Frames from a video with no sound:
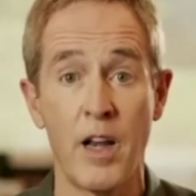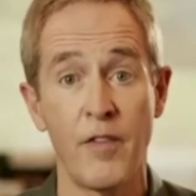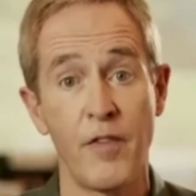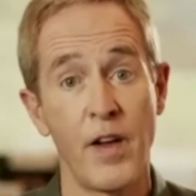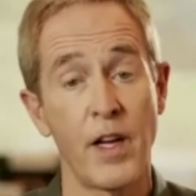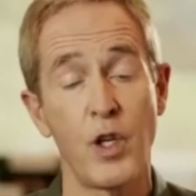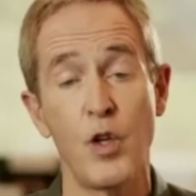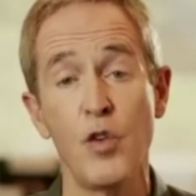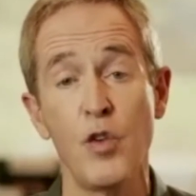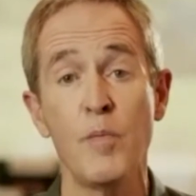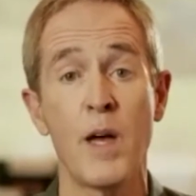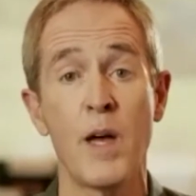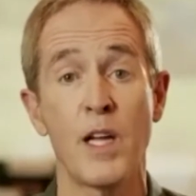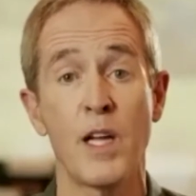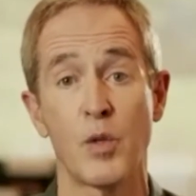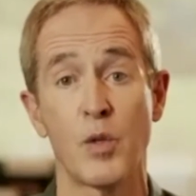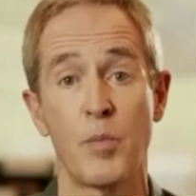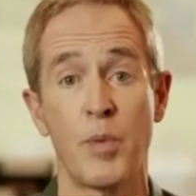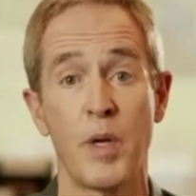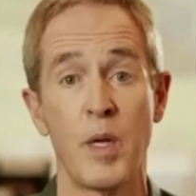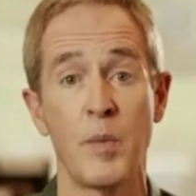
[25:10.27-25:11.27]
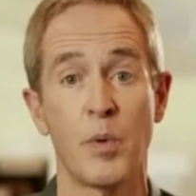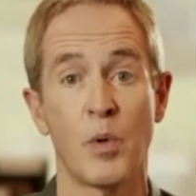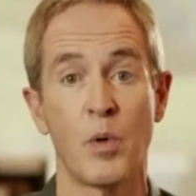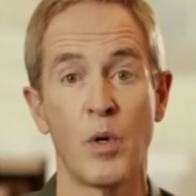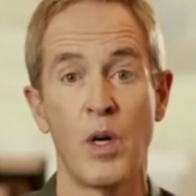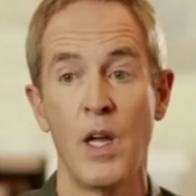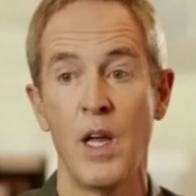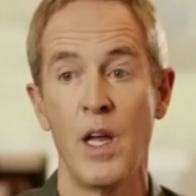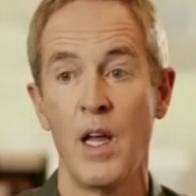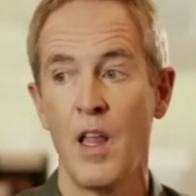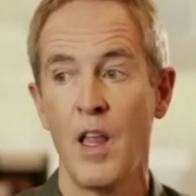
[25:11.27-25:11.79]
In fact, you've met some people
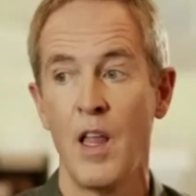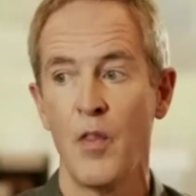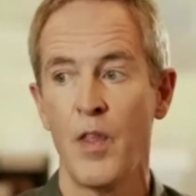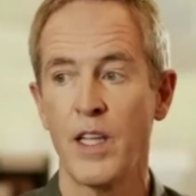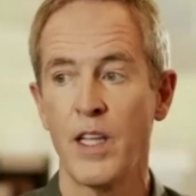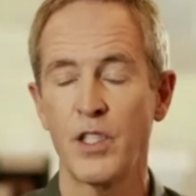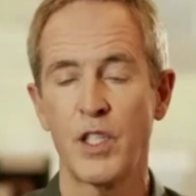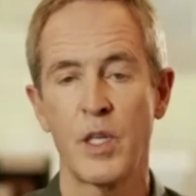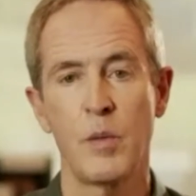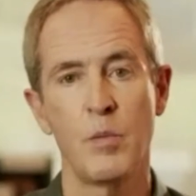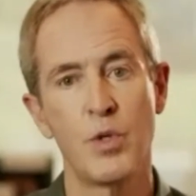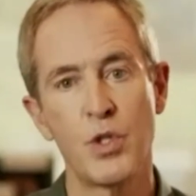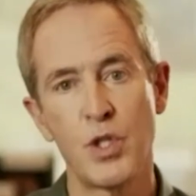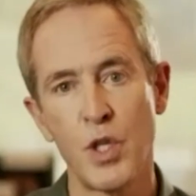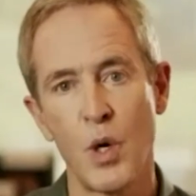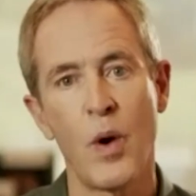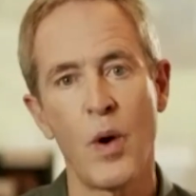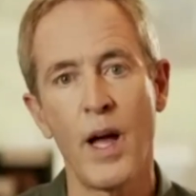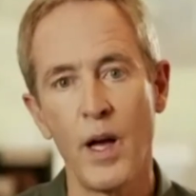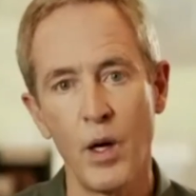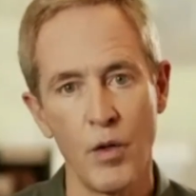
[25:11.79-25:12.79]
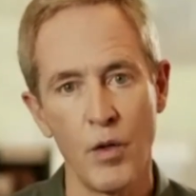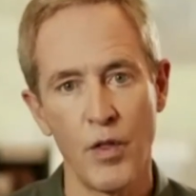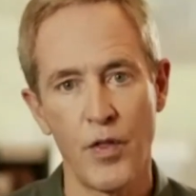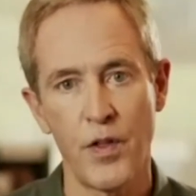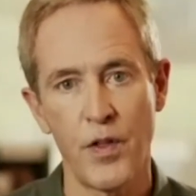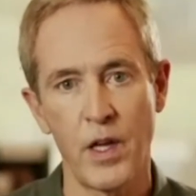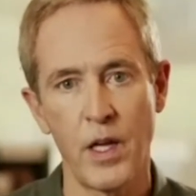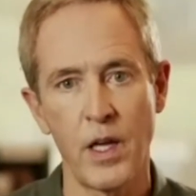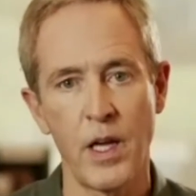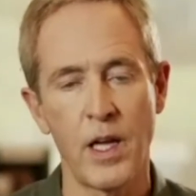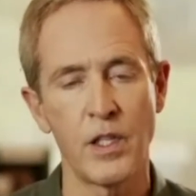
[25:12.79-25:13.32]
that seem so
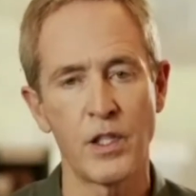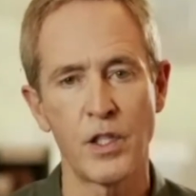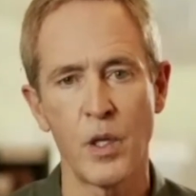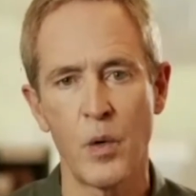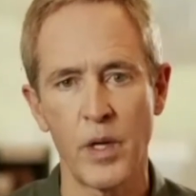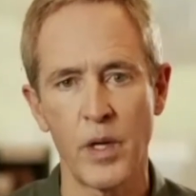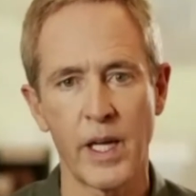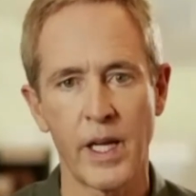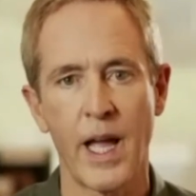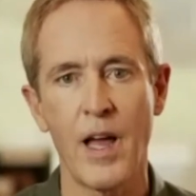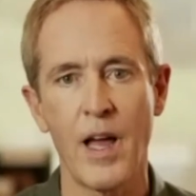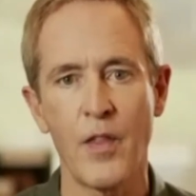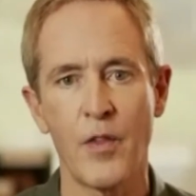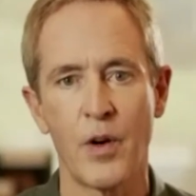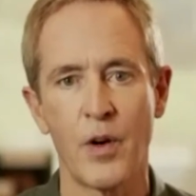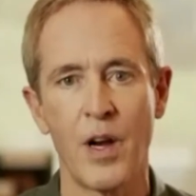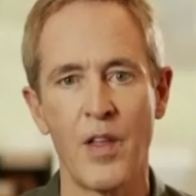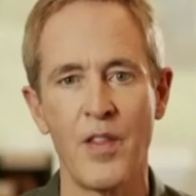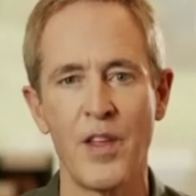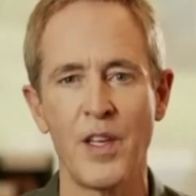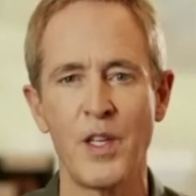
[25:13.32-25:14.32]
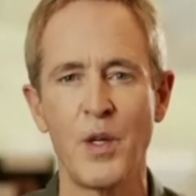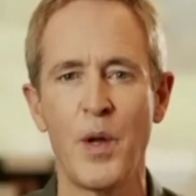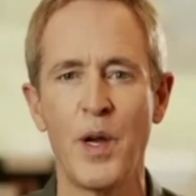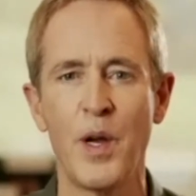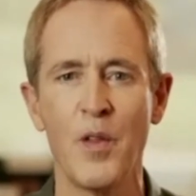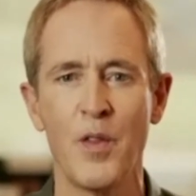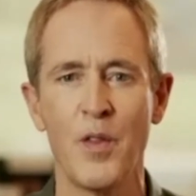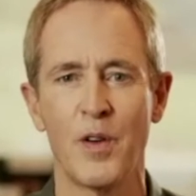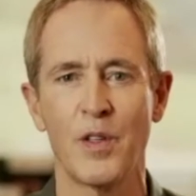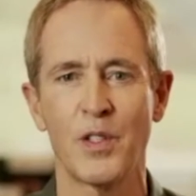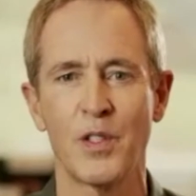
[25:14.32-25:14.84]
healthy and so together, and then you hear
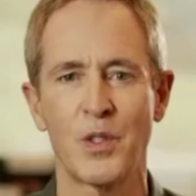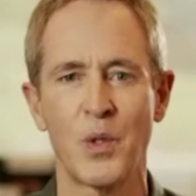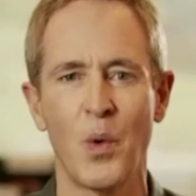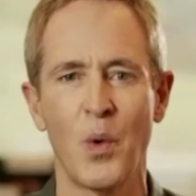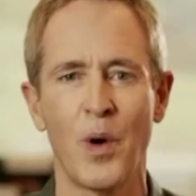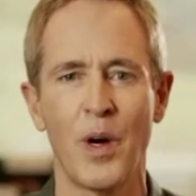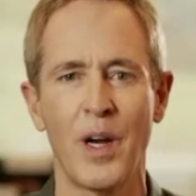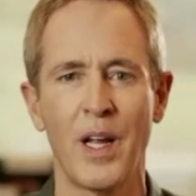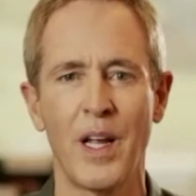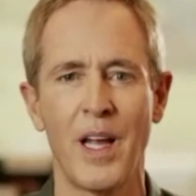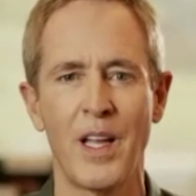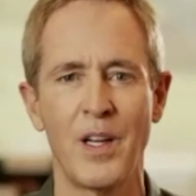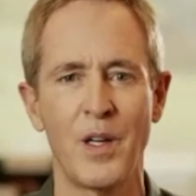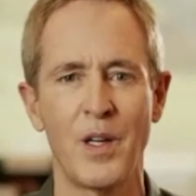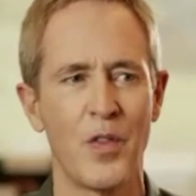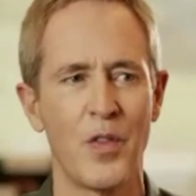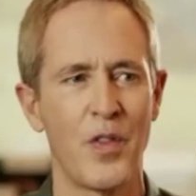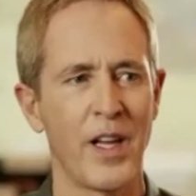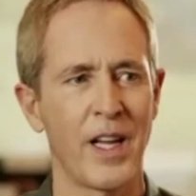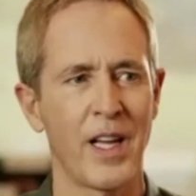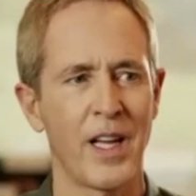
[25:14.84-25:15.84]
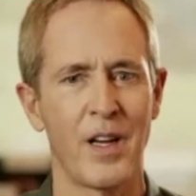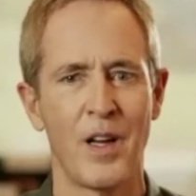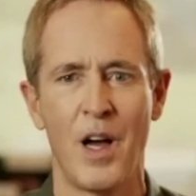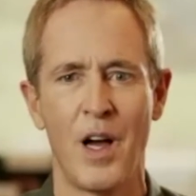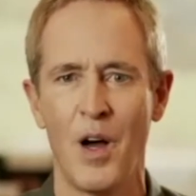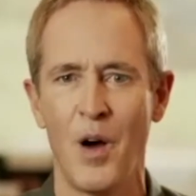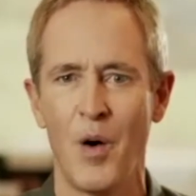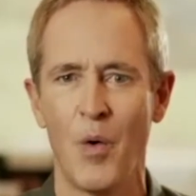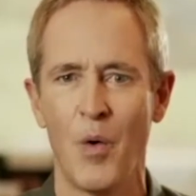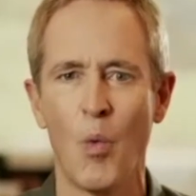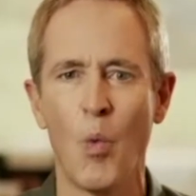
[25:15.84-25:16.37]
their story and you're thinking,
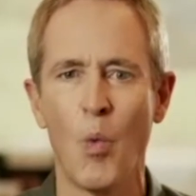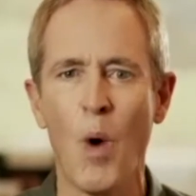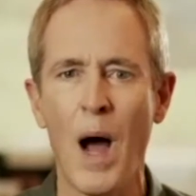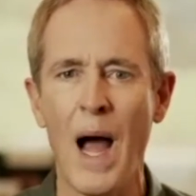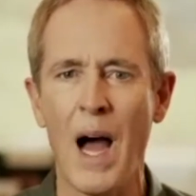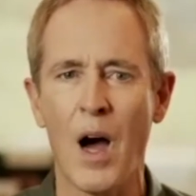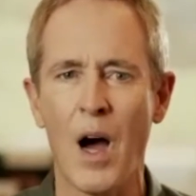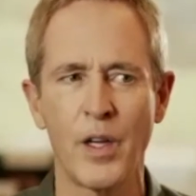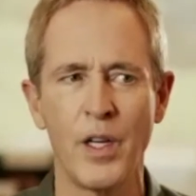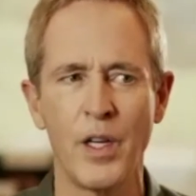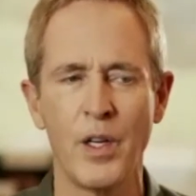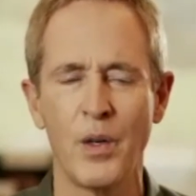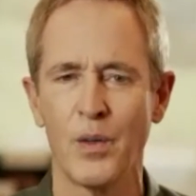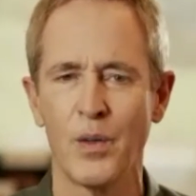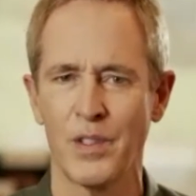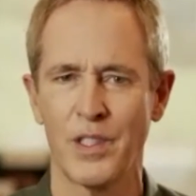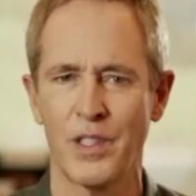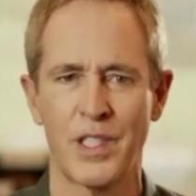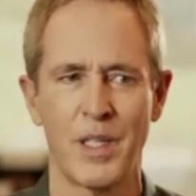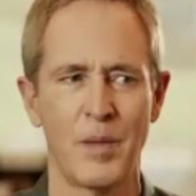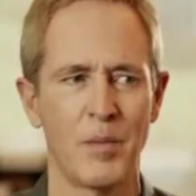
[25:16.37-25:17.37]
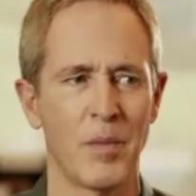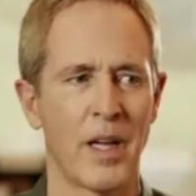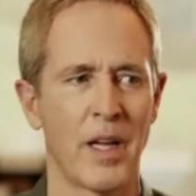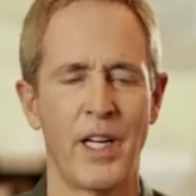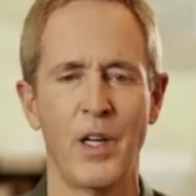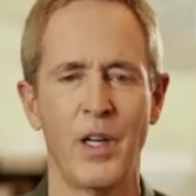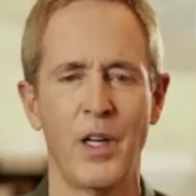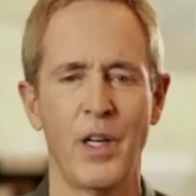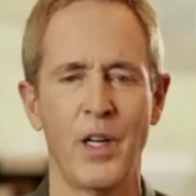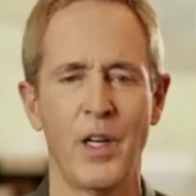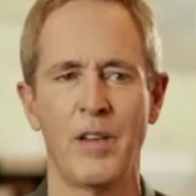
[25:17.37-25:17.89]
wow, you don't
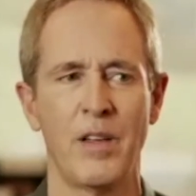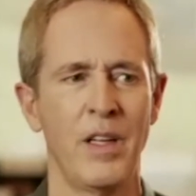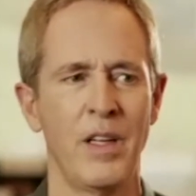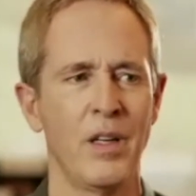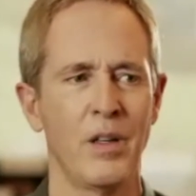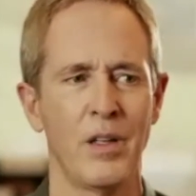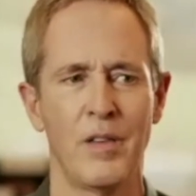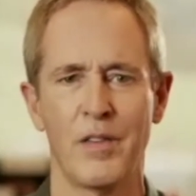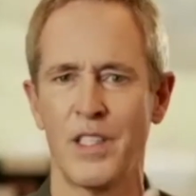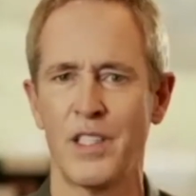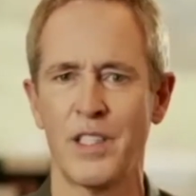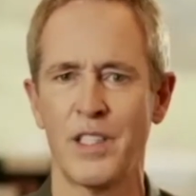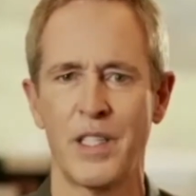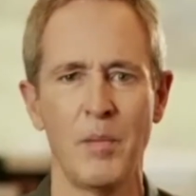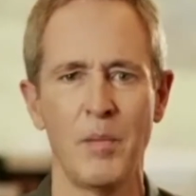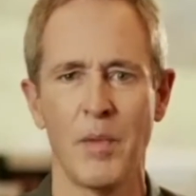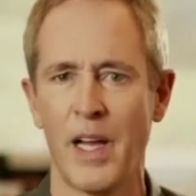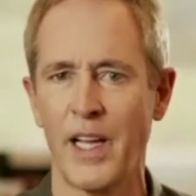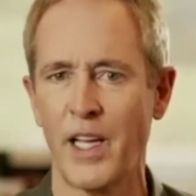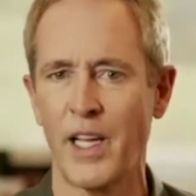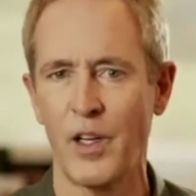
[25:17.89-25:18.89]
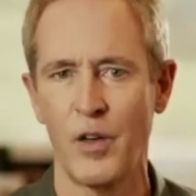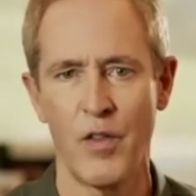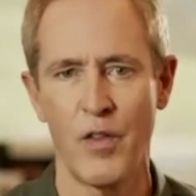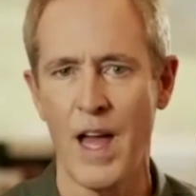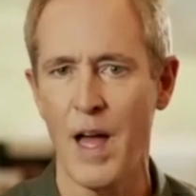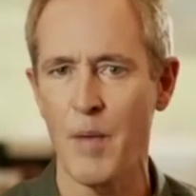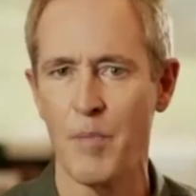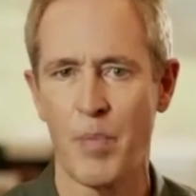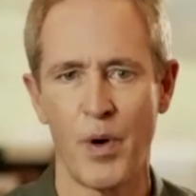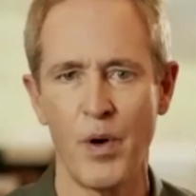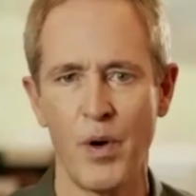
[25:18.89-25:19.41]
even seem like you're
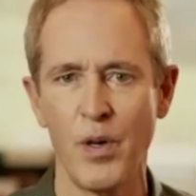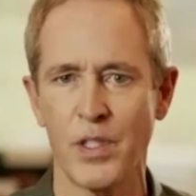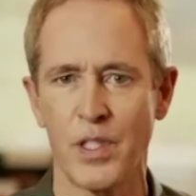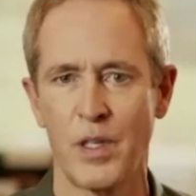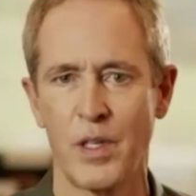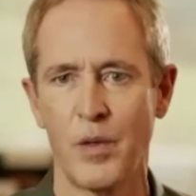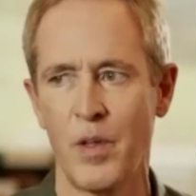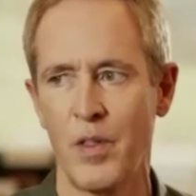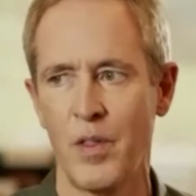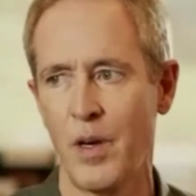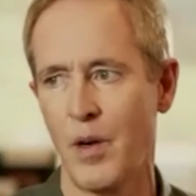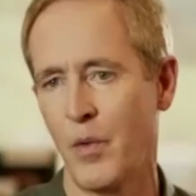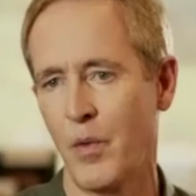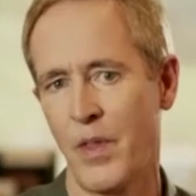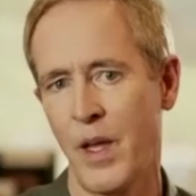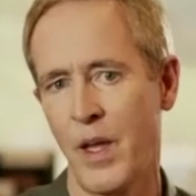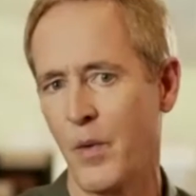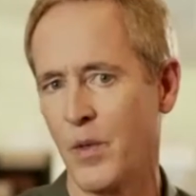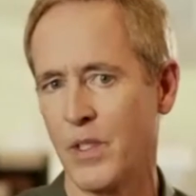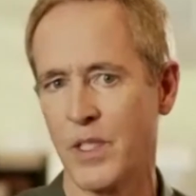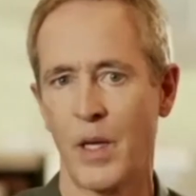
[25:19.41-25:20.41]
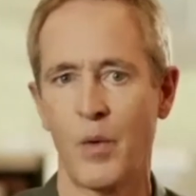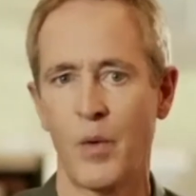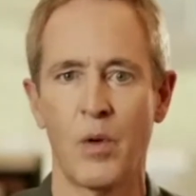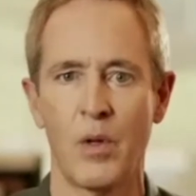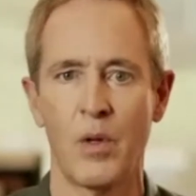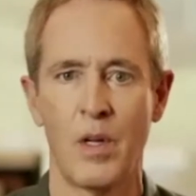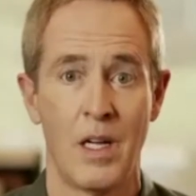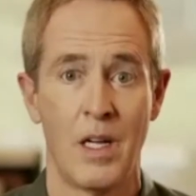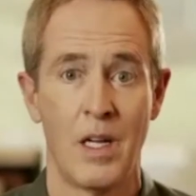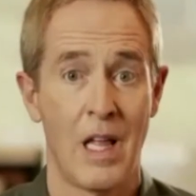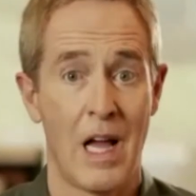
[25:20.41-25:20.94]
that person. And they would say,
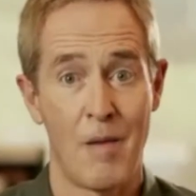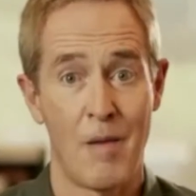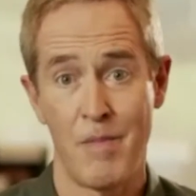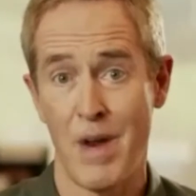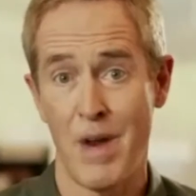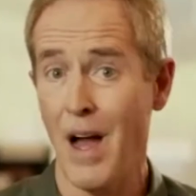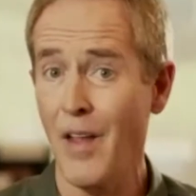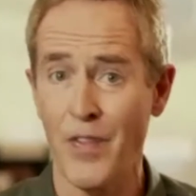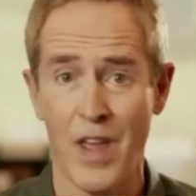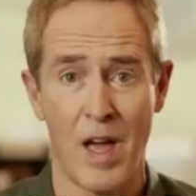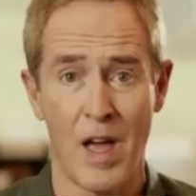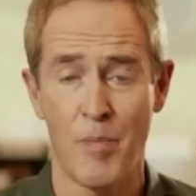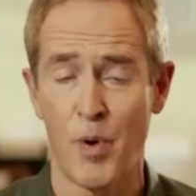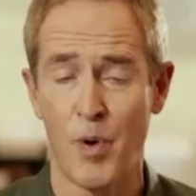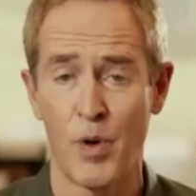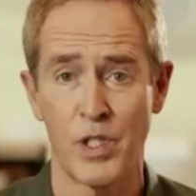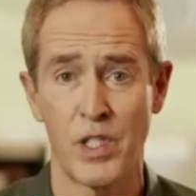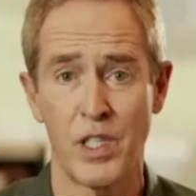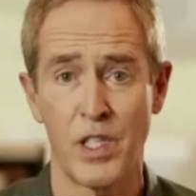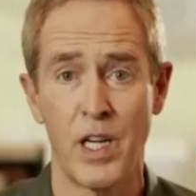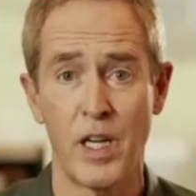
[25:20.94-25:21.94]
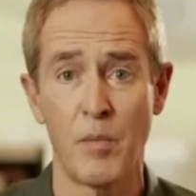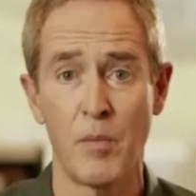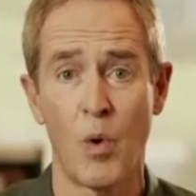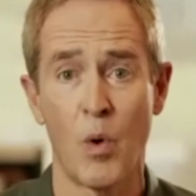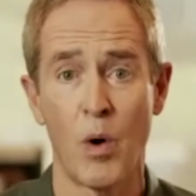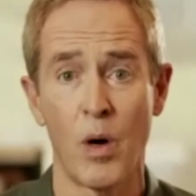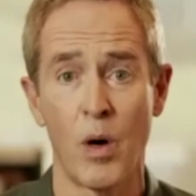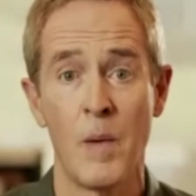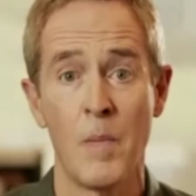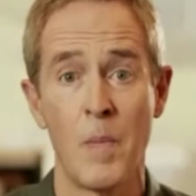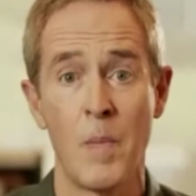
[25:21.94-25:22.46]
well, I'm not that person
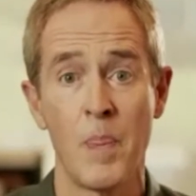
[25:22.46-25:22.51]
anymore.